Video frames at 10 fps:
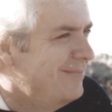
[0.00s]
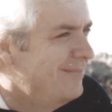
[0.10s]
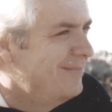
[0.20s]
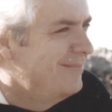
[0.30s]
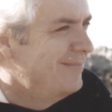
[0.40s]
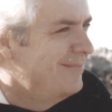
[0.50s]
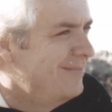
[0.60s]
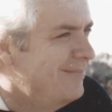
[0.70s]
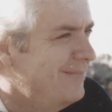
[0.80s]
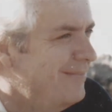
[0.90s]
And
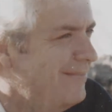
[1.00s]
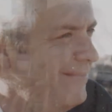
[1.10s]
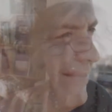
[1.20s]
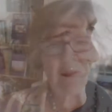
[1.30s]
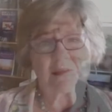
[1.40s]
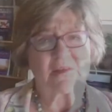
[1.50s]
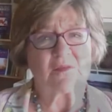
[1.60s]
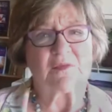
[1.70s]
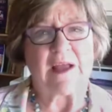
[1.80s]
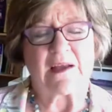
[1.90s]
I also miss the
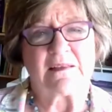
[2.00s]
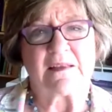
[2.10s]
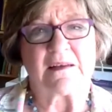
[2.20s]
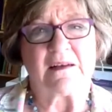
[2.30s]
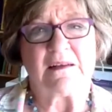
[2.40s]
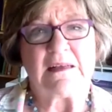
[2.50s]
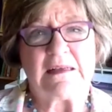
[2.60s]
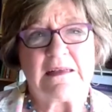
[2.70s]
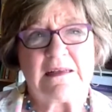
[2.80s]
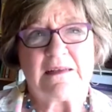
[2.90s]
fact that
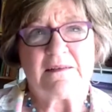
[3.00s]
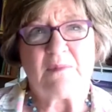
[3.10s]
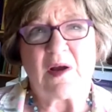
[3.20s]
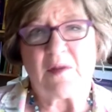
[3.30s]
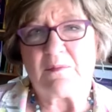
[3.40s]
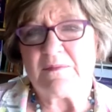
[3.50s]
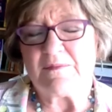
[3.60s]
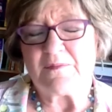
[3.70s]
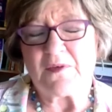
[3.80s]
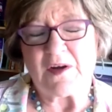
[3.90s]
my
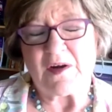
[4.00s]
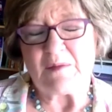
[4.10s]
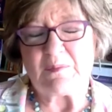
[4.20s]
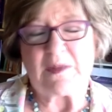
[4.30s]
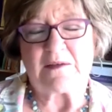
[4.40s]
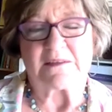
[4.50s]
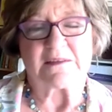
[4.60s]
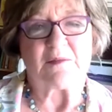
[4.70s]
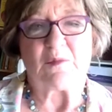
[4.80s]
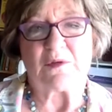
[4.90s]
very
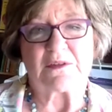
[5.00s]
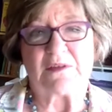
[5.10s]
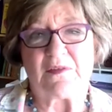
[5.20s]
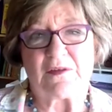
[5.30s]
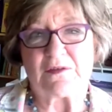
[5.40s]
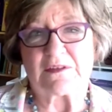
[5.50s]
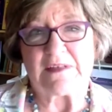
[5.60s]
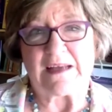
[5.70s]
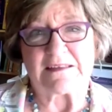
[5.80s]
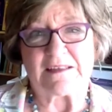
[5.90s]
best and most
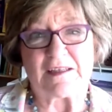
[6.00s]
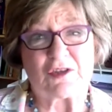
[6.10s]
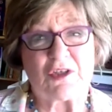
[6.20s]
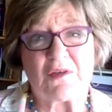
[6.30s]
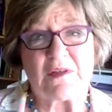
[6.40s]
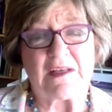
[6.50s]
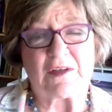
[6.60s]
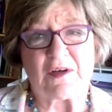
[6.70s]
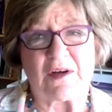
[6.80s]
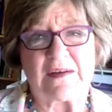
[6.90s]
enthusiastic
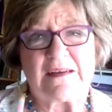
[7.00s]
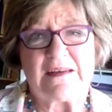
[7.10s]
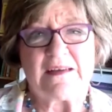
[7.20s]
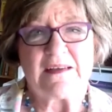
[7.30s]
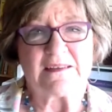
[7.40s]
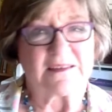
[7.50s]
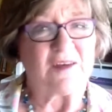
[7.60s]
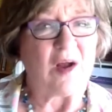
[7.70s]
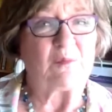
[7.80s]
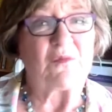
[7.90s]
cheerleader is
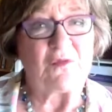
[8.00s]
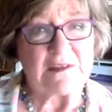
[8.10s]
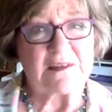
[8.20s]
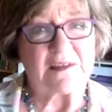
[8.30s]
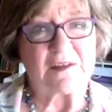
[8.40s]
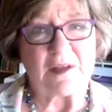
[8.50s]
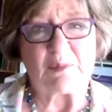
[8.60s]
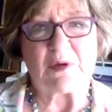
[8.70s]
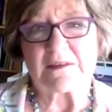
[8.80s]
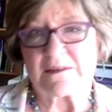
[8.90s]
not physically
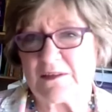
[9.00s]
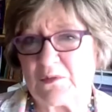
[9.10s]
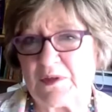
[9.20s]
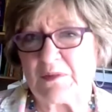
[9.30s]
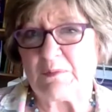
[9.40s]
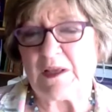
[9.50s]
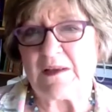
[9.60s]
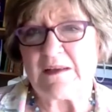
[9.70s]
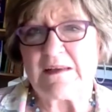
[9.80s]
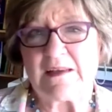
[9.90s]
present with
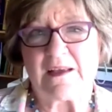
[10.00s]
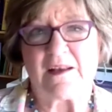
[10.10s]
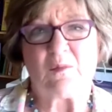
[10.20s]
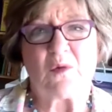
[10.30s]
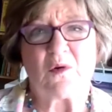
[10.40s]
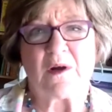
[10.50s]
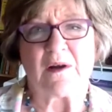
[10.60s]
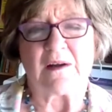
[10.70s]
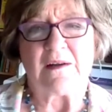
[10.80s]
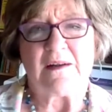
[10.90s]
me anymore,